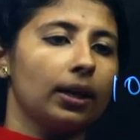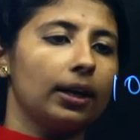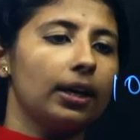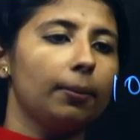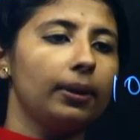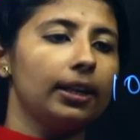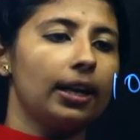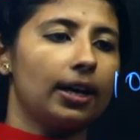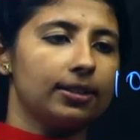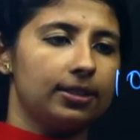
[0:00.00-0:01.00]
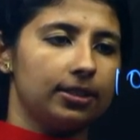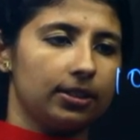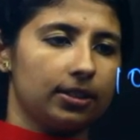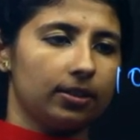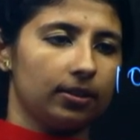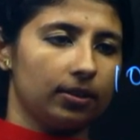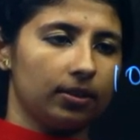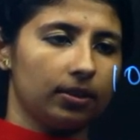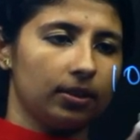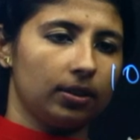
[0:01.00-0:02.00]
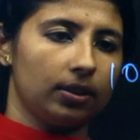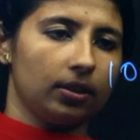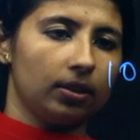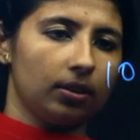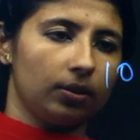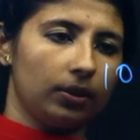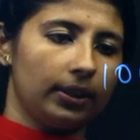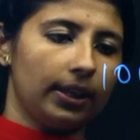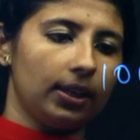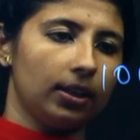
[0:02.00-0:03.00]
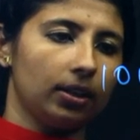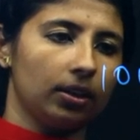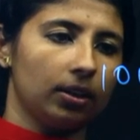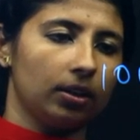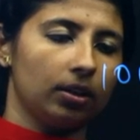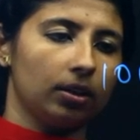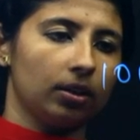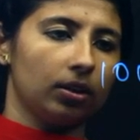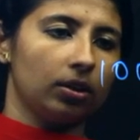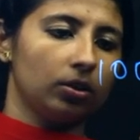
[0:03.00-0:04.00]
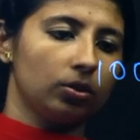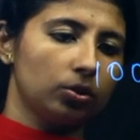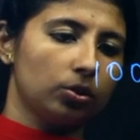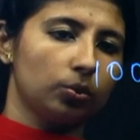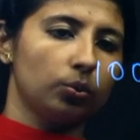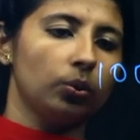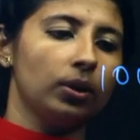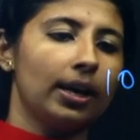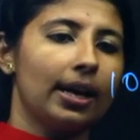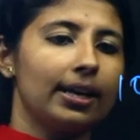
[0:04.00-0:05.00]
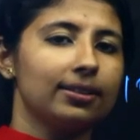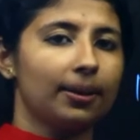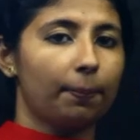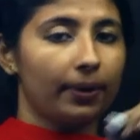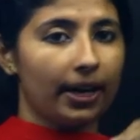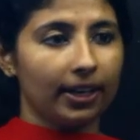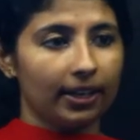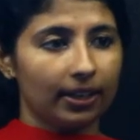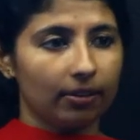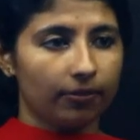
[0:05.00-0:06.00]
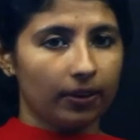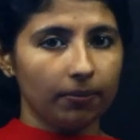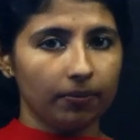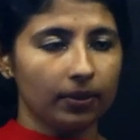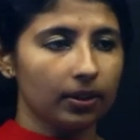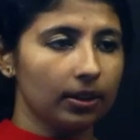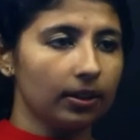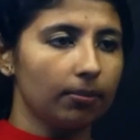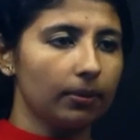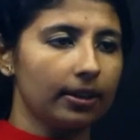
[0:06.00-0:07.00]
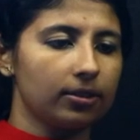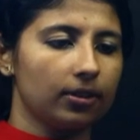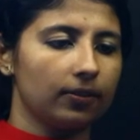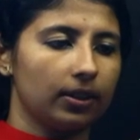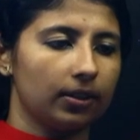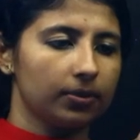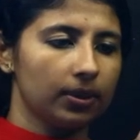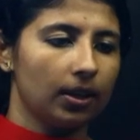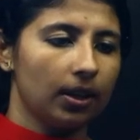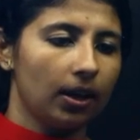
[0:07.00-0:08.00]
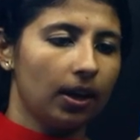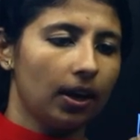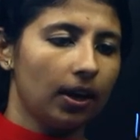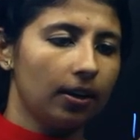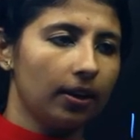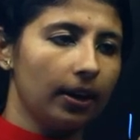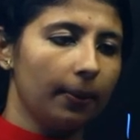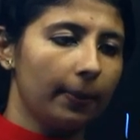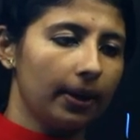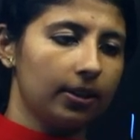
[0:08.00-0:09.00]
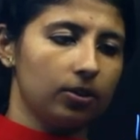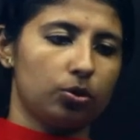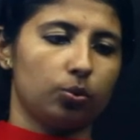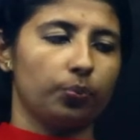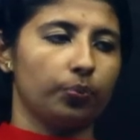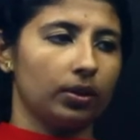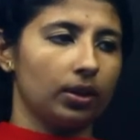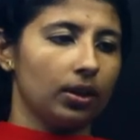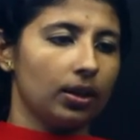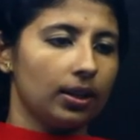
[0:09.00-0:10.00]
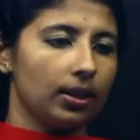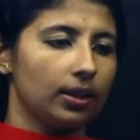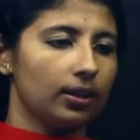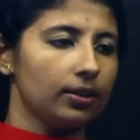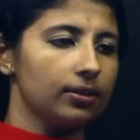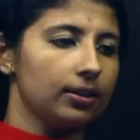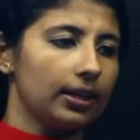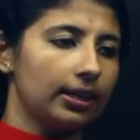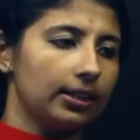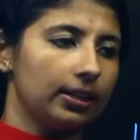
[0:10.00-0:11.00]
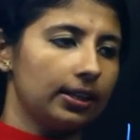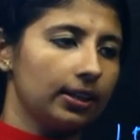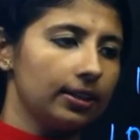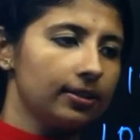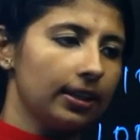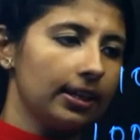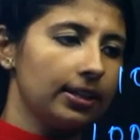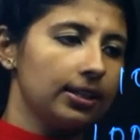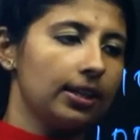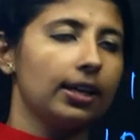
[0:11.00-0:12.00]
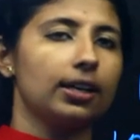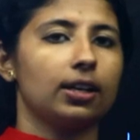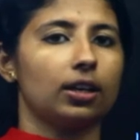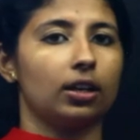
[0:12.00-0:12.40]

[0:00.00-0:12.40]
double the last digit. You will get 2 and subtract it from the rest of the terms. 100 minus 2. It is 98. Is 98